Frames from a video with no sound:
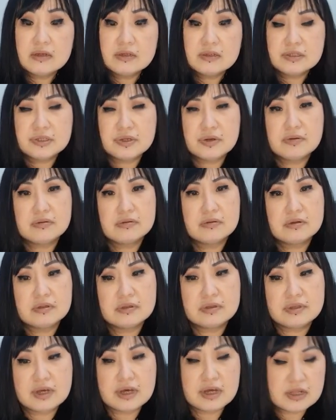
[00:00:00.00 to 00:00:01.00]
so
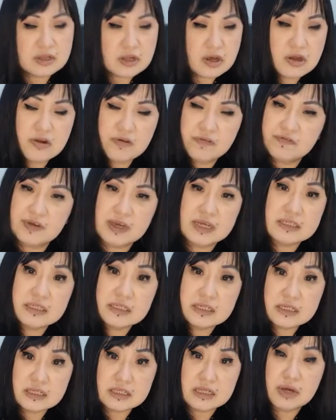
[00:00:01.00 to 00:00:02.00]
there are a lot of
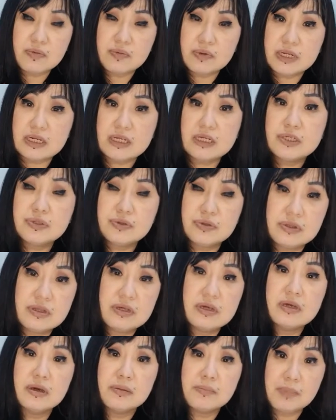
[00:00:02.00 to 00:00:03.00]
factors that we need to
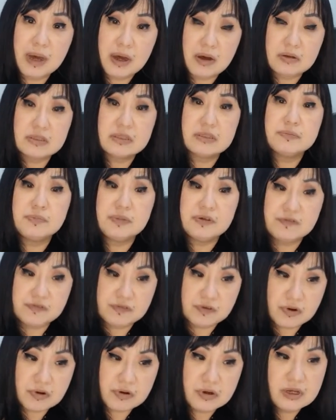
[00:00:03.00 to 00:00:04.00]
think about
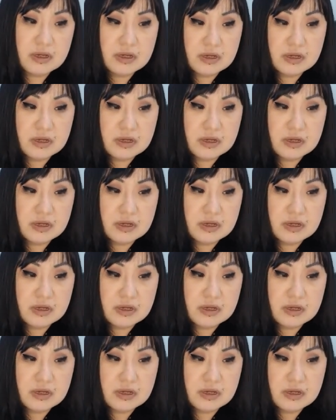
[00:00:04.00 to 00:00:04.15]
before